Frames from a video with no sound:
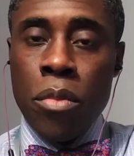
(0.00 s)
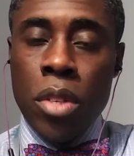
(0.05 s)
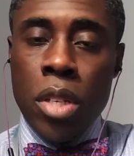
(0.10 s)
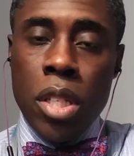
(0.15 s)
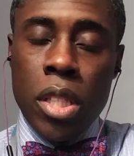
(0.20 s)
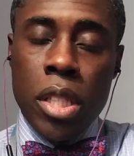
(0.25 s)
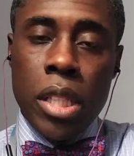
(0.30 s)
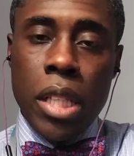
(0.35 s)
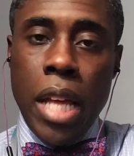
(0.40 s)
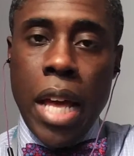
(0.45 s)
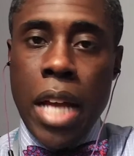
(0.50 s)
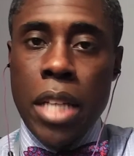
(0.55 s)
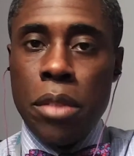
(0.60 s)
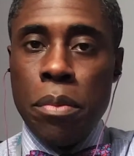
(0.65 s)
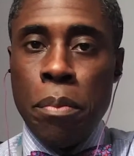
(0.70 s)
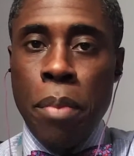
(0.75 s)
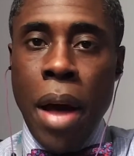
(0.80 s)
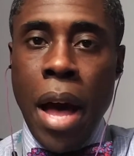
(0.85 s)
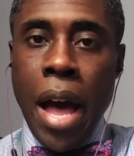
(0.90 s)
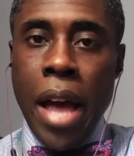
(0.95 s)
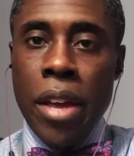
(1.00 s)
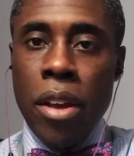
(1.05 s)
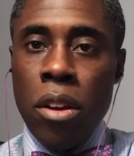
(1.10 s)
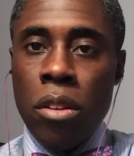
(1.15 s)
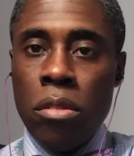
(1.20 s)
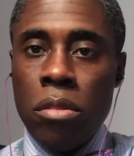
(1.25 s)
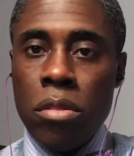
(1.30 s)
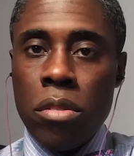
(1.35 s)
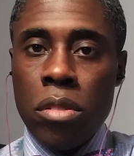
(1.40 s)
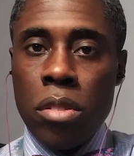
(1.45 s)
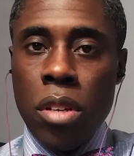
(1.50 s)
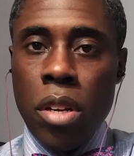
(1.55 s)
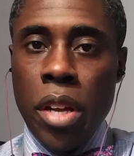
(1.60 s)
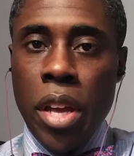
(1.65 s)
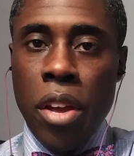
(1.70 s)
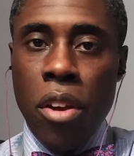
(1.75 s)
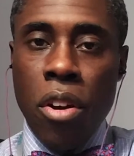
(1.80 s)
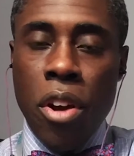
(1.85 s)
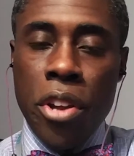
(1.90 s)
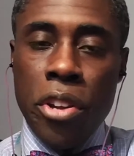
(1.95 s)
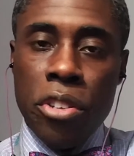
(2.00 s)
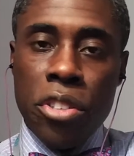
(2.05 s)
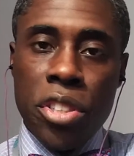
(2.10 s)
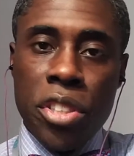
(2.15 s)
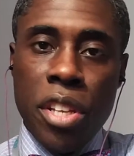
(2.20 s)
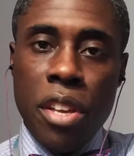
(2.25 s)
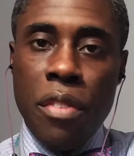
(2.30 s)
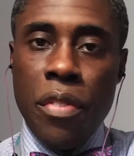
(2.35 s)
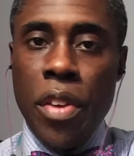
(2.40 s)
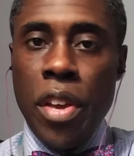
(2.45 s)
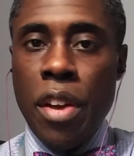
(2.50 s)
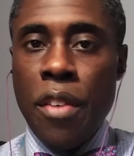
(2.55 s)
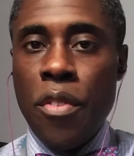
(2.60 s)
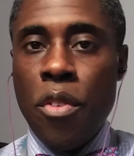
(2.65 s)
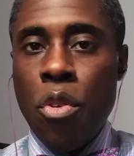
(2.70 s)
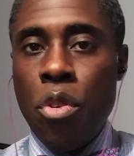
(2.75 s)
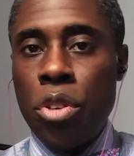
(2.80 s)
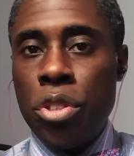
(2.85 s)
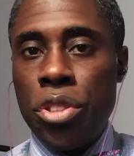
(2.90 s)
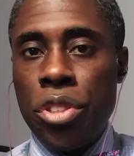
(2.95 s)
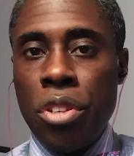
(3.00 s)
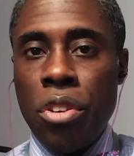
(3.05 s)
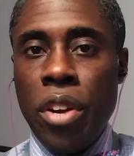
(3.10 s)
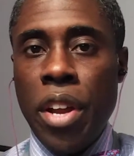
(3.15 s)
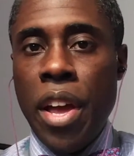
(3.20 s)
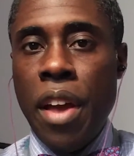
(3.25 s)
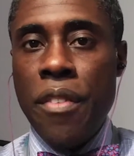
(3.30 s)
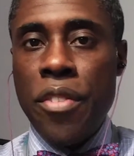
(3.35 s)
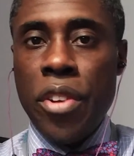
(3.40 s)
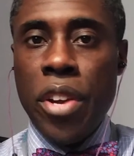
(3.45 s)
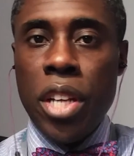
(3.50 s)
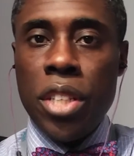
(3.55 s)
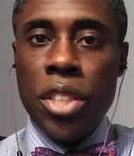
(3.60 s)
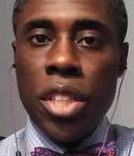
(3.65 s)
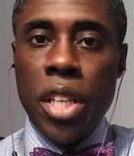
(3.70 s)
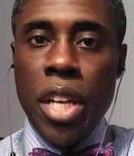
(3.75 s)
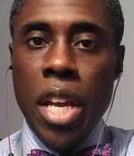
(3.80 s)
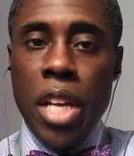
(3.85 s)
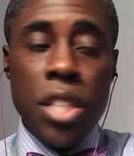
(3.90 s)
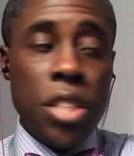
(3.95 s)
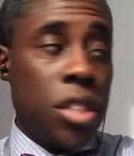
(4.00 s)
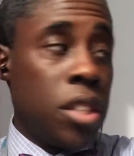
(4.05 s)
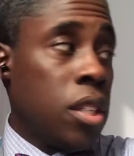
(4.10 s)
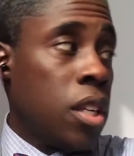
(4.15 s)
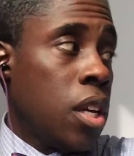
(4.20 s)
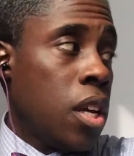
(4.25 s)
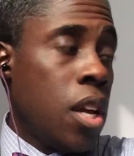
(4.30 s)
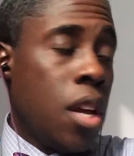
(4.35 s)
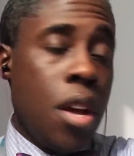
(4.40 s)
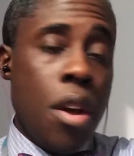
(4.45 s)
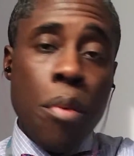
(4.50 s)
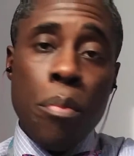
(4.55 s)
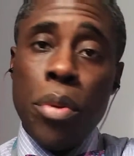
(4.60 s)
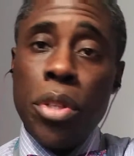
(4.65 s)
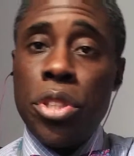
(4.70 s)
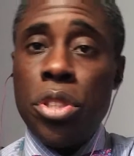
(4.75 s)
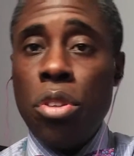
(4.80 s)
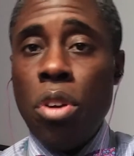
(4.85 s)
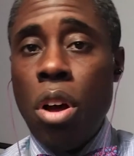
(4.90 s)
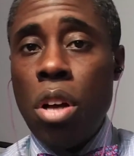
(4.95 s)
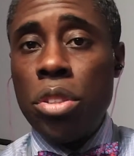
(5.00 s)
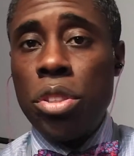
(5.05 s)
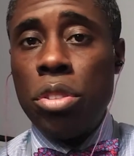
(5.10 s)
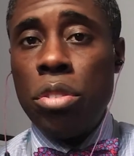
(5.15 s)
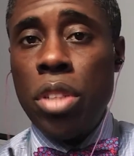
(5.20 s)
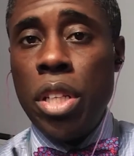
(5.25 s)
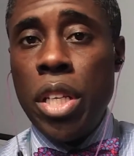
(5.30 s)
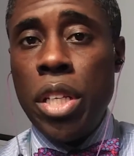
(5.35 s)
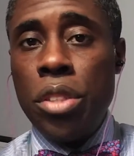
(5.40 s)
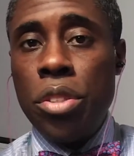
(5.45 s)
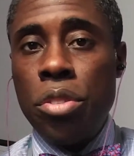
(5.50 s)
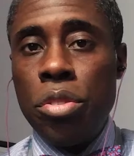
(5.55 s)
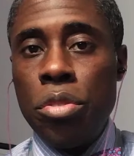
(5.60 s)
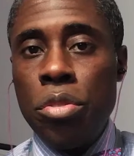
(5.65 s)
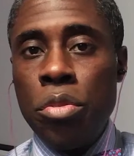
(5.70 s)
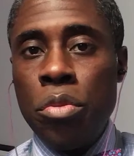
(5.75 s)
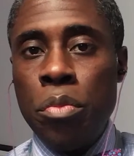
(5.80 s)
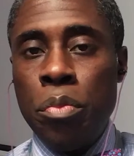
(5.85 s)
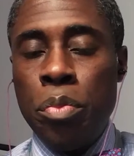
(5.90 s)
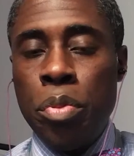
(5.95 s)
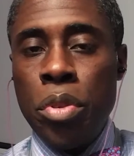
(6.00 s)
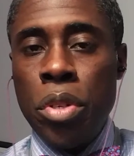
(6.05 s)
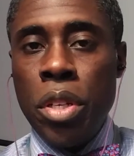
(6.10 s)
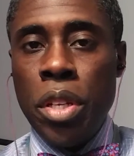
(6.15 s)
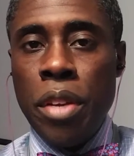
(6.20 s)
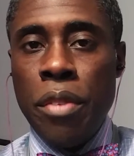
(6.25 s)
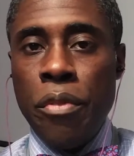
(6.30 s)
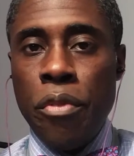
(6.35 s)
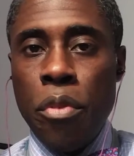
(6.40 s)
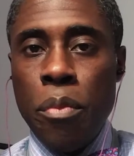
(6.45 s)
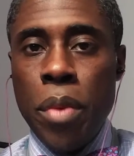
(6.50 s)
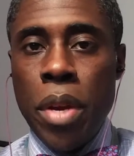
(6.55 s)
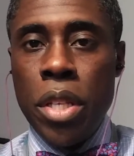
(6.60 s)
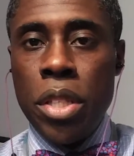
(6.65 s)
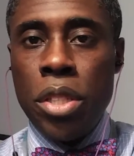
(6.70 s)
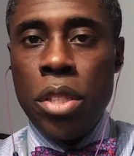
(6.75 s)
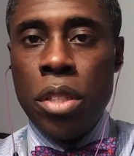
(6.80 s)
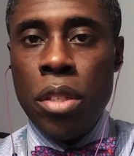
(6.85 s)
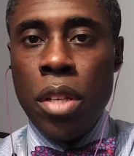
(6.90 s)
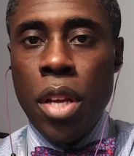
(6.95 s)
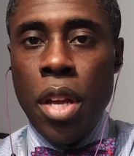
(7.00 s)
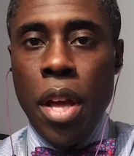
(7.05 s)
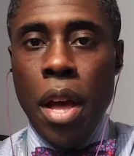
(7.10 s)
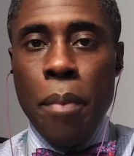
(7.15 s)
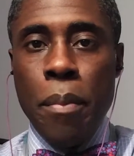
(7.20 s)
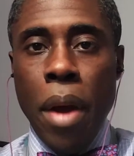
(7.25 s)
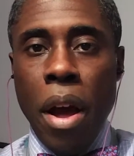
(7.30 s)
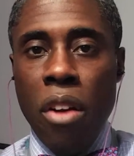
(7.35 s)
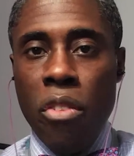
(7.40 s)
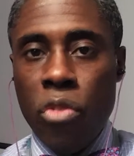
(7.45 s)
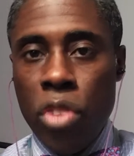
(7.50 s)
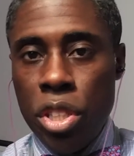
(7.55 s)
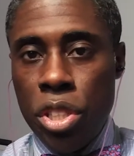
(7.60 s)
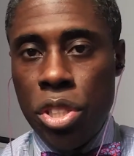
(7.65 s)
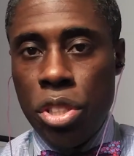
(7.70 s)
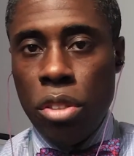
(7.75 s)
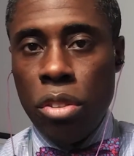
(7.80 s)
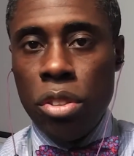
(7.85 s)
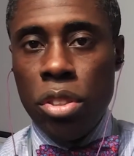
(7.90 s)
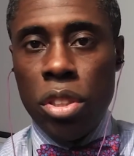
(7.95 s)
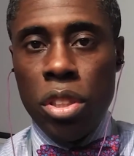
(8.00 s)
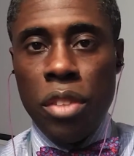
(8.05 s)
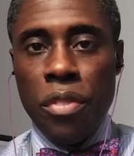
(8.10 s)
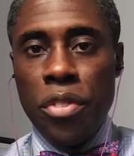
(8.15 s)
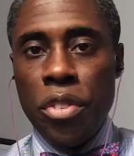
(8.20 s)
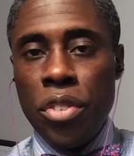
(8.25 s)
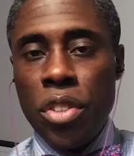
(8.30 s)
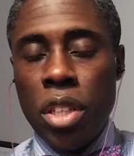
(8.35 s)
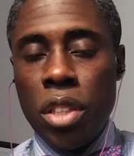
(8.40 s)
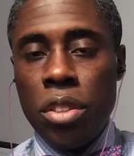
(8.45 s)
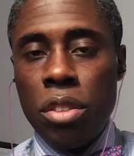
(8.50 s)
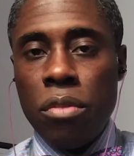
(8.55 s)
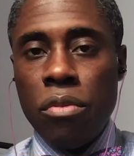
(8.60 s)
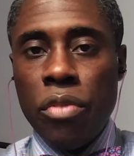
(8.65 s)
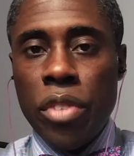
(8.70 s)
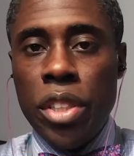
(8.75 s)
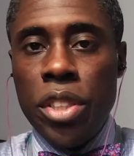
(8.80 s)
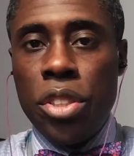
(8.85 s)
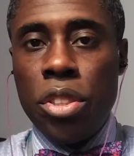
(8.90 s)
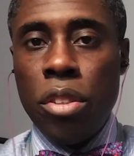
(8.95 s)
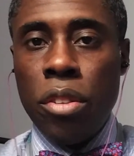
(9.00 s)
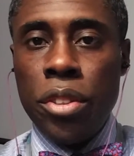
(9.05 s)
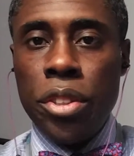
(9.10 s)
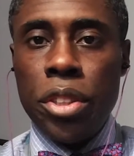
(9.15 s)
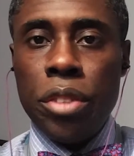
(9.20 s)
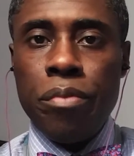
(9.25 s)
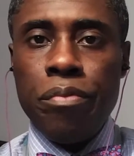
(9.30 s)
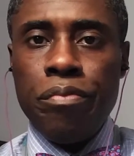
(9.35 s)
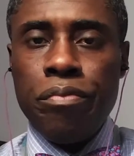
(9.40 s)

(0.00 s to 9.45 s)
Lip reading: slash bio. Okay, on your CV, of course, you're going to have your education, but you also need to put information about research if you've done some research,